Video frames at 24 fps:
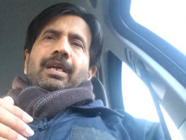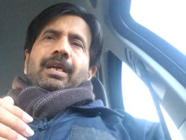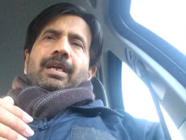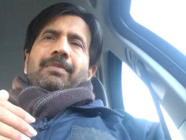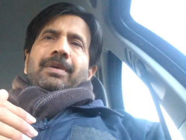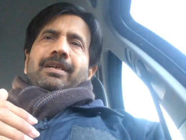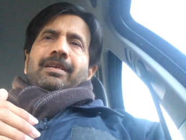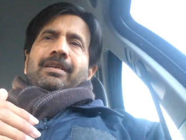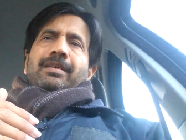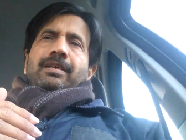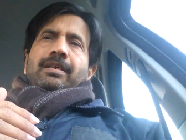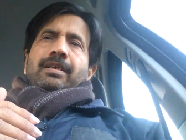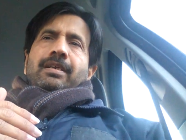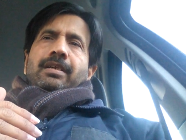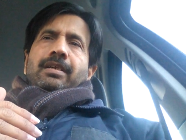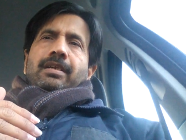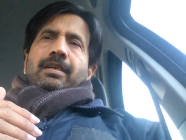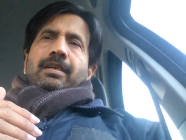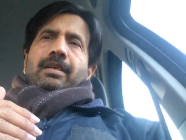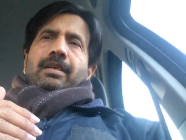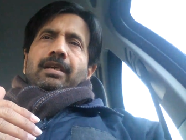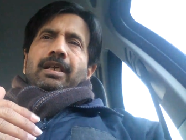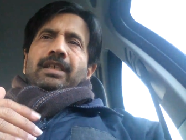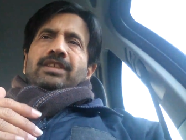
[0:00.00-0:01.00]
but uh,
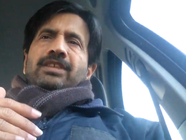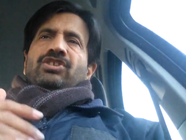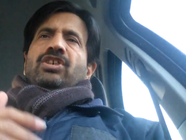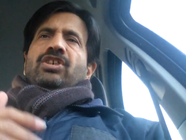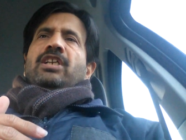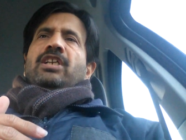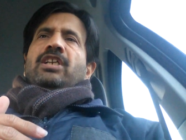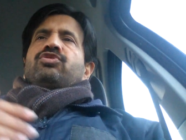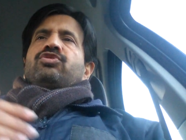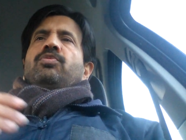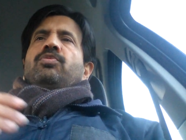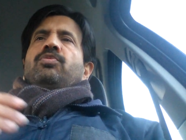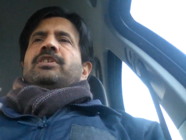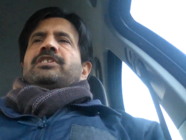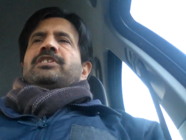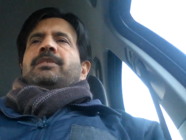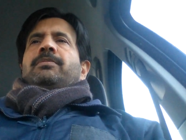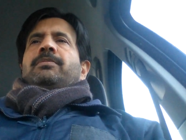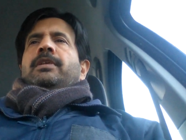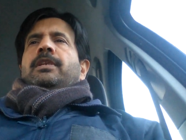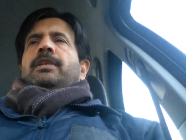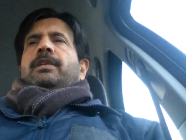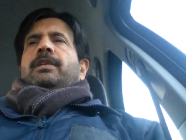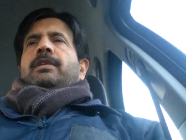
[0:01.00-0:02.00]
it's also
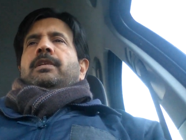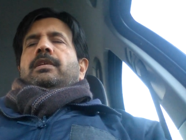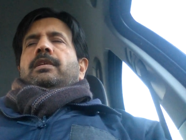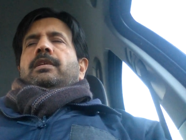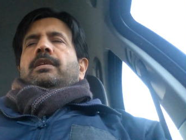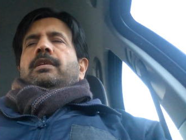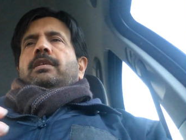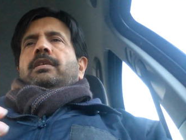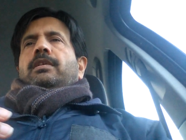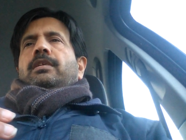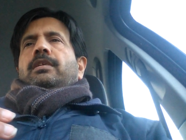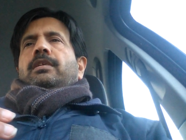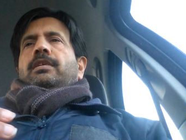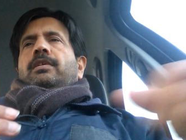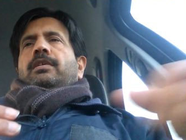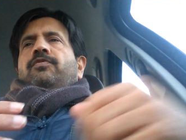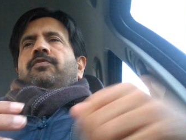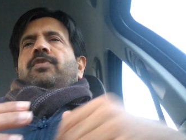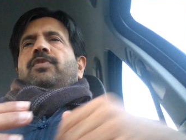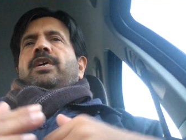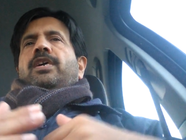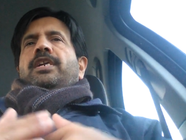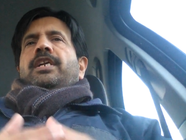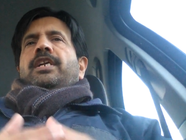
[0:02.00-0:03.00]
possible uh,
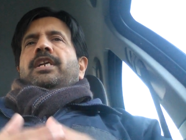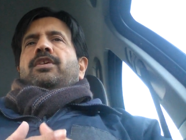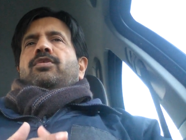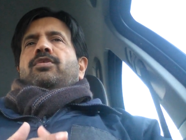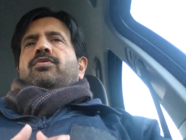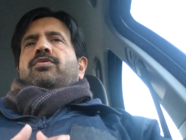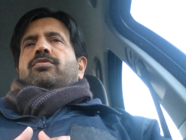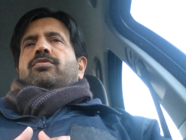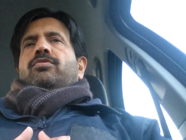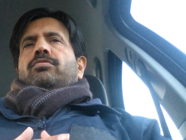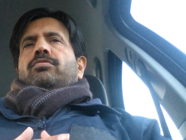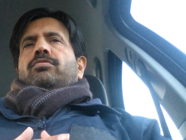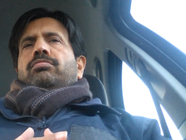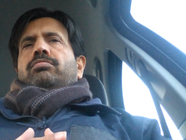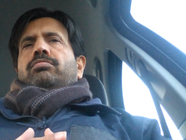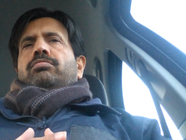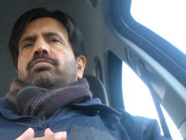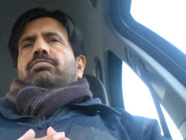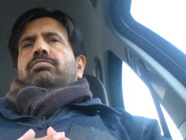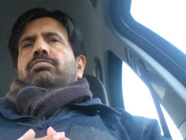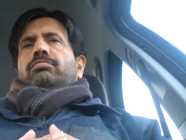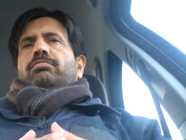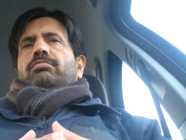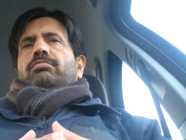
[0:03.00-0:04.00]
for it to
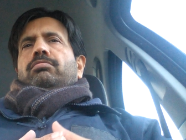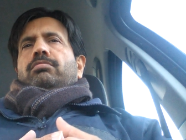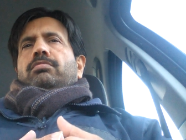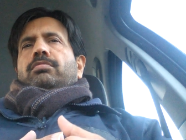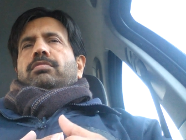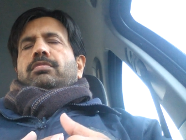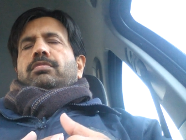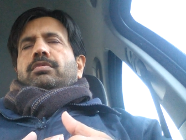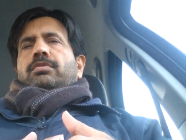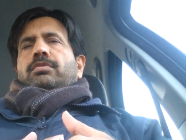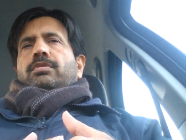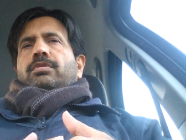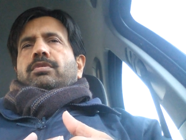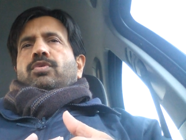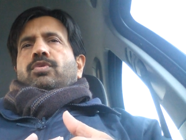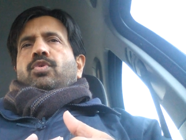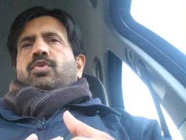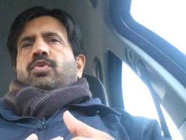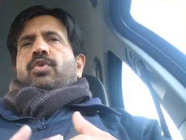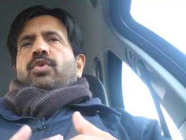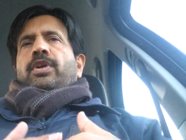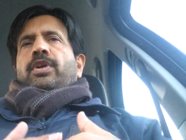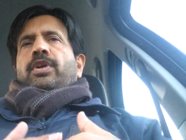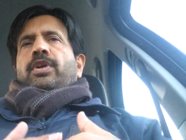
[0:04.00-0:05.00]

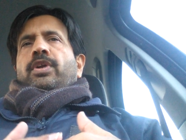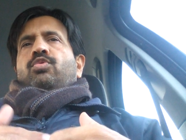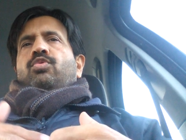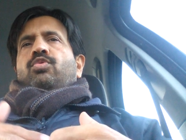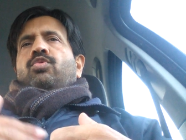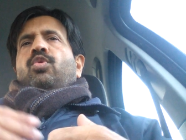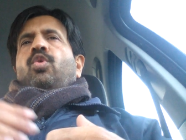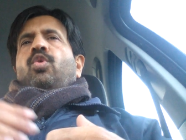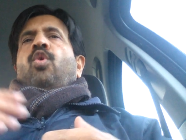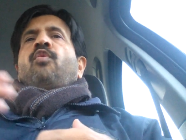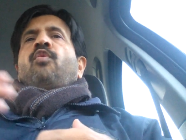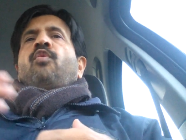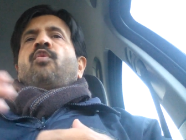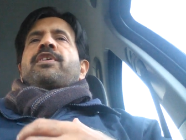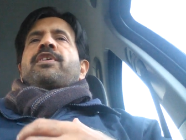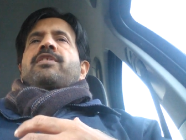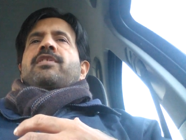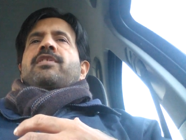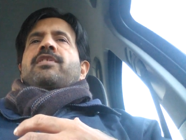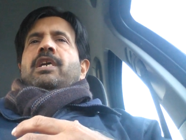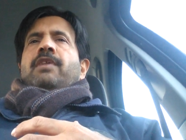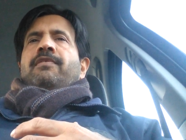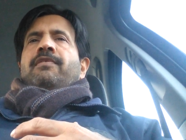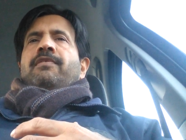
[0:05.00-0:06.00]
go into
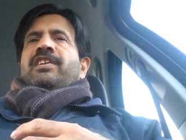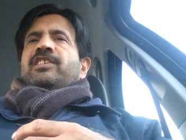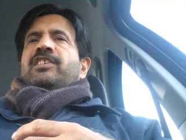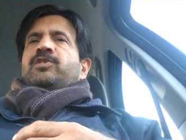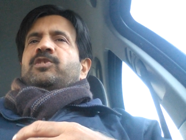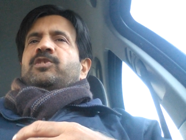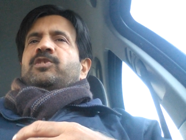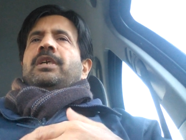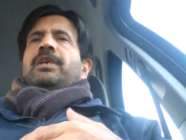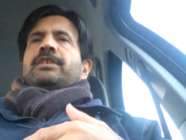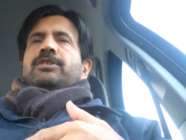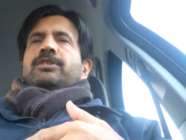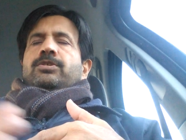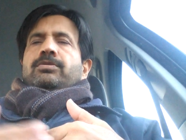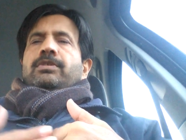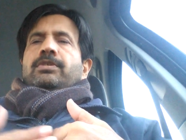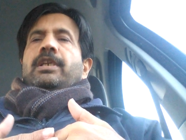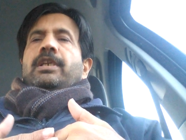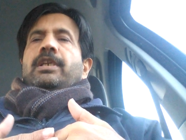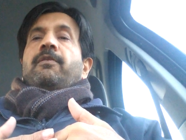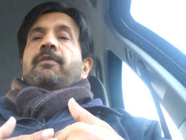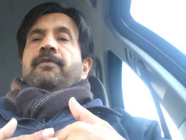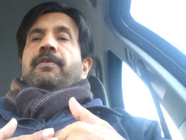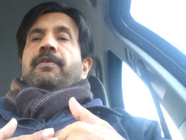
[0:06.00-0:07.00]
overdrive in response to
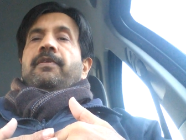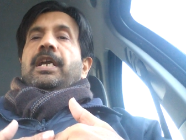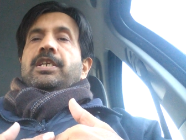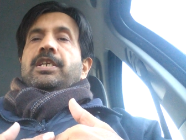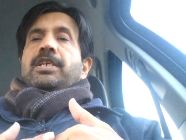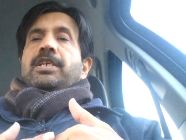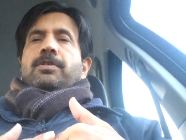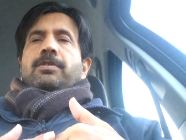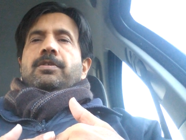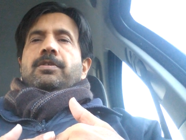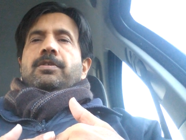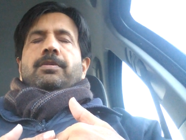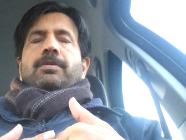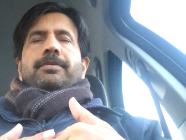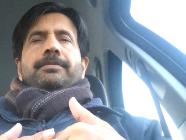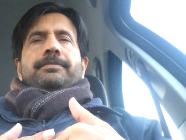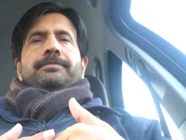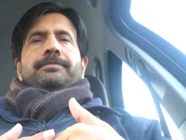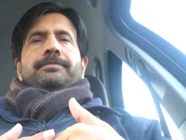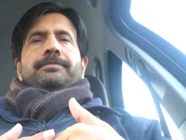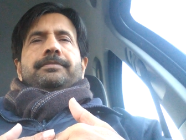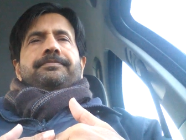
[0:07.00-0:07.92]
an infection you know